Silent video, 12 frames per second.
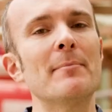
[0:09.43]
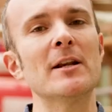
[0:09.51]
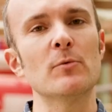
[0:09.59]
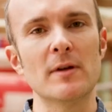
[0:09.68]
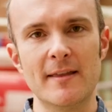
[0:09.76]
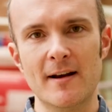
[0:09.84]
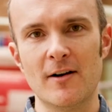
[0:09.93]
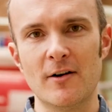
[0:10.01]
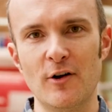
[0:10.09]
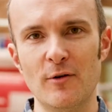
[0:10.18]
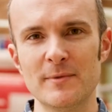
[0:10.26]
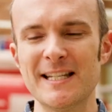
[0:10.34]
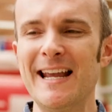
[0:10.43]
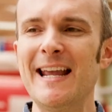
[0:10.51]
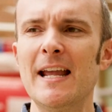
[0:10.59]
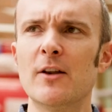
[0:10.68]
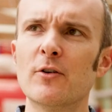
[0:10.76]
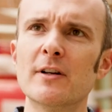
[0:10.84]
happening within our homes.
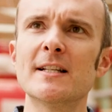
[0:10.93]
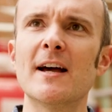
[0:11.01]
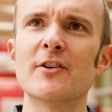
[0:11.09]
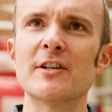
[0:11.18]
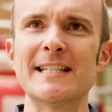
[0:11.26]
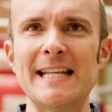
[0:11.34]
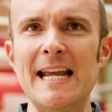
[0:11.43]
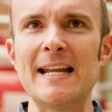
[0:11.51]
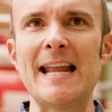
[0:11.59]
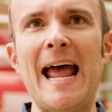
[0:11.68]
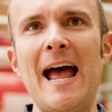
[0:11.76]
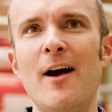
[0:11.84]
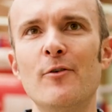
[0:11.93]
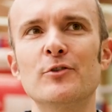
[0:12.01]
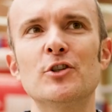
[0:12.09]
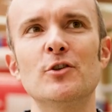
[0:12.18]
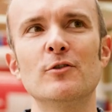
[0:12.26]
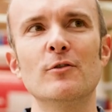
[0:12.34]
In order to understand how
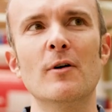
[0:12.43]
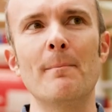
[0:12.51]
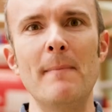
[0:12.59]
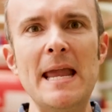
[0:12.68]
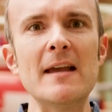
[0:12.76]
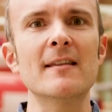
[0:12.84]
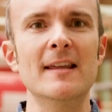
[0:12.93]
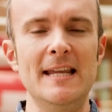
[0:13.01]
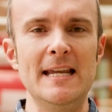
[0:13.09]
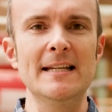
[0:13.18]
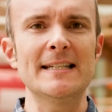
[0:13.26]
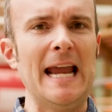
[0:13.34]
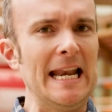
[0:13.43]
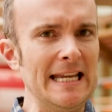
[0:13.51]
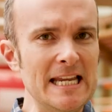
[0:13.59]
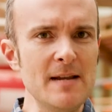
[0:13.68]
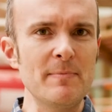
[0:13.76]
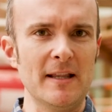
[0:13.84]
to make the heat and
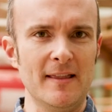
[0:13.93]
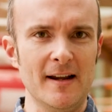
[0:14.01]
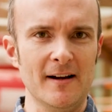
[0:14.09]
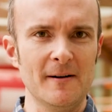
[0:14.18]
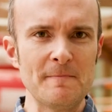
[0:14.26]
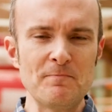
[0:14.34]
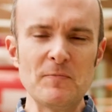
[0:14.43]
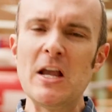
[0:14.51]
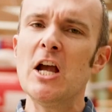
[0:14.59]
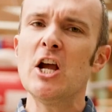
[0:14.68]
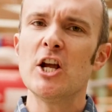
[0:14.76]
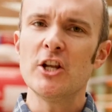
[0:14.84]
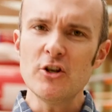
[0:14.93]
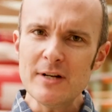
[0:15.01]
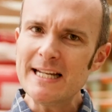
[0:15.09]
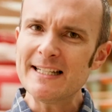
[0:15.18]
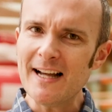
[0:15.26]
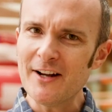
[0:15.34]
keep it there, you
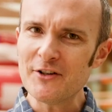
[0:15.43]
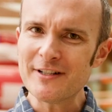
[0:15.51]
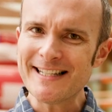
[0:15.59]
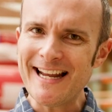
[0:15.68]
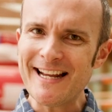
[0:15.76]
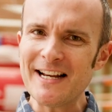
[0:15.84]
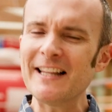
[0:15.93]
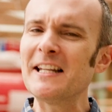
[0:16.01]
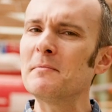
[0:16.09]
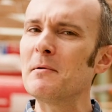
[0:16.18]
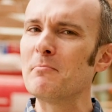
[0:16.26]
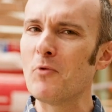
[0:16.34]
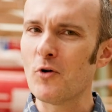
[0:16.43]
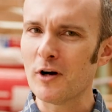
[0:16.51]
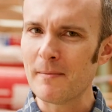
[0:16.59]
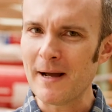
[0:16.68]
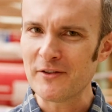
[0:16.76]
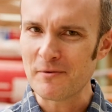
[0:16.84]
need to understand a little bit more
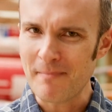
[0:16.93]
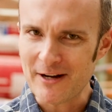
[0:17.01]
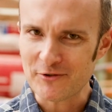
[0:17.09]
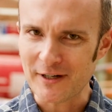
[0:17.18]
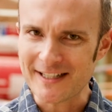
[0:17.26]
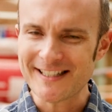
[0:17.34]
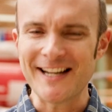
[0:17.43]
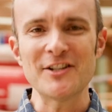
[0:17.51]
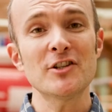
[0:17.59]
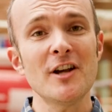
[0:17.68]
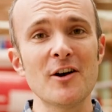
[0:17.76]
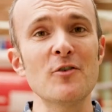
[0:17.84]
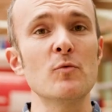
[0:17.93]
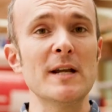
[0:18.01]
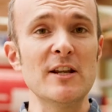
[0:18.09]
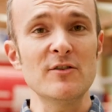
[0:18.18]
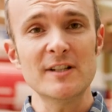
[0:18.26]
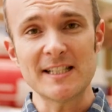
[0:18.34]
about the metrics. And so we
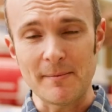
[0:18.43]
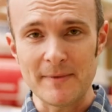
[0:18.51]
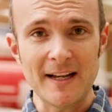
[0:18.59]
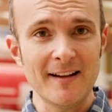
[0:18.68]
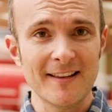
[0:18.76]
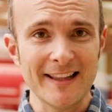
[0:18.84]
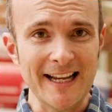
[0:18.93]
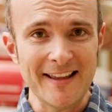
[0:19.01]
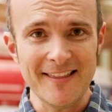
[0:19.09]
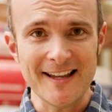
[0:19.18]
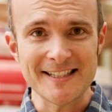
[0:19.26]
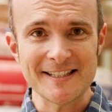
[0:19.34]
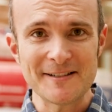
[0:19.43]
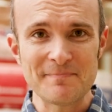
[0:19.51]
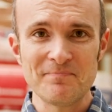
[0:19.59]
use something like this.